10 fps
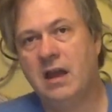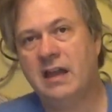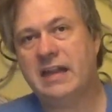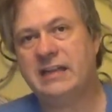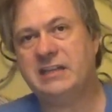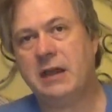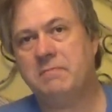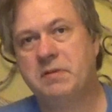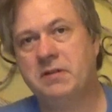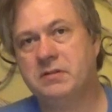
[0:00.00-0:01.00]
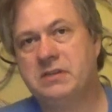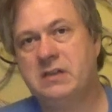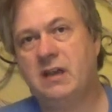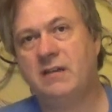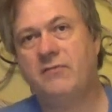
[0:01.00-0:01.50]
that Jack Pierce
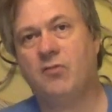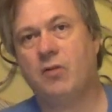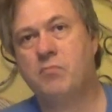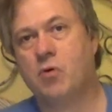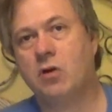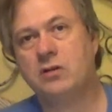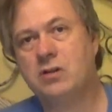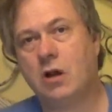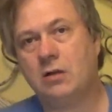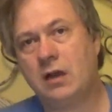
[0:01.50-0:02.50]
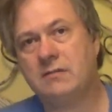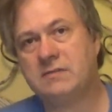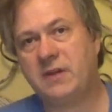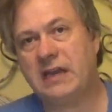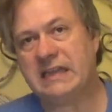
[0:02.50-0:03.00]
did for Boris Karloff's
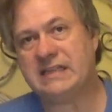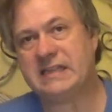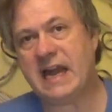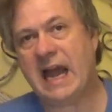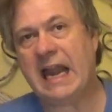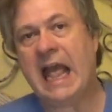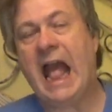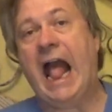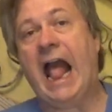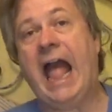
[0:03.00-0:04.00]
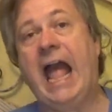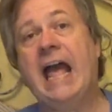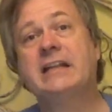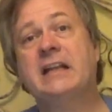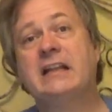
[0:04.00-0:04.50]
Frankenstein,
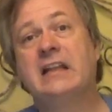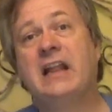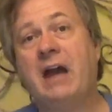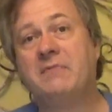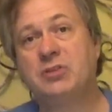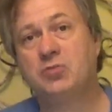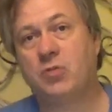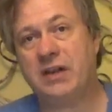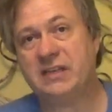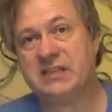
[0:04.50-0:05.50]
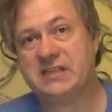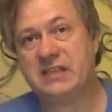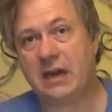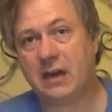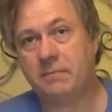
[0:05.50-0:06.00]
and the laboratory
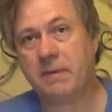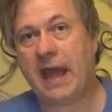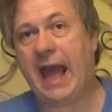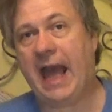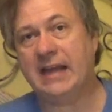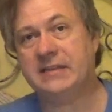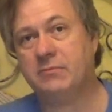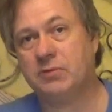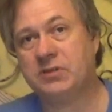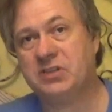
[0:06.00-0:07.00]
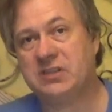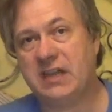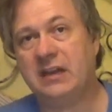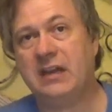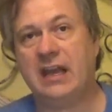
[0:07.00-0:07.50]
setup as it was
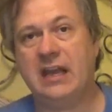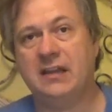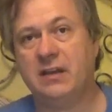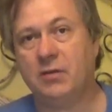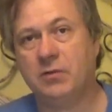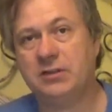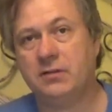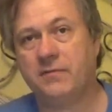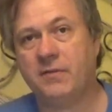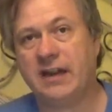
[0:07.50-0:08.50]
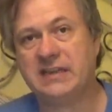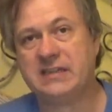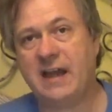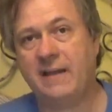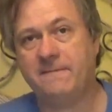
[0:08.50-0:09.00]
seen in the original
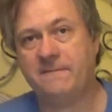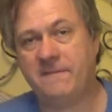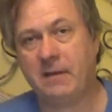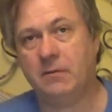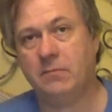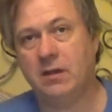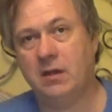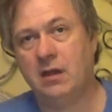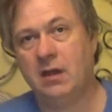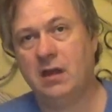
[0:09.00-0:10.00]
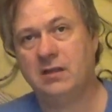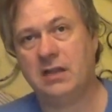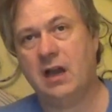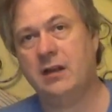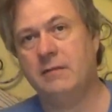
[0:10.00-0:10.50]
Frankenstein film,
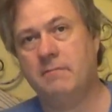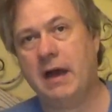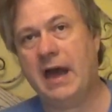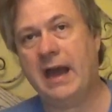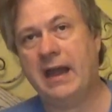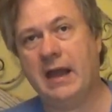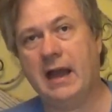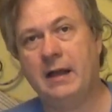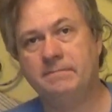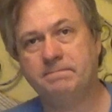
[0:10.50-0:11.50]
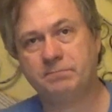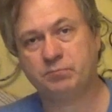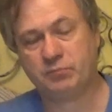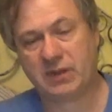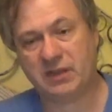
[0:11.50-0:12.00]
done by
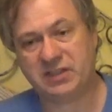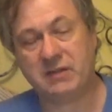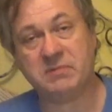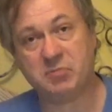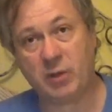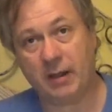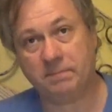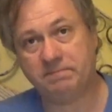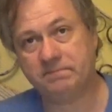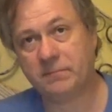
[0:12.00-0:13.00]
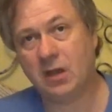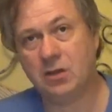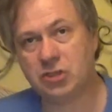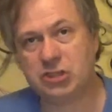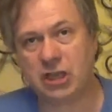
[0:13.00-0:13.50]
James Whale.
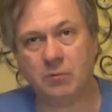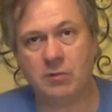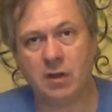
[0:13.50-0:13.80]
So,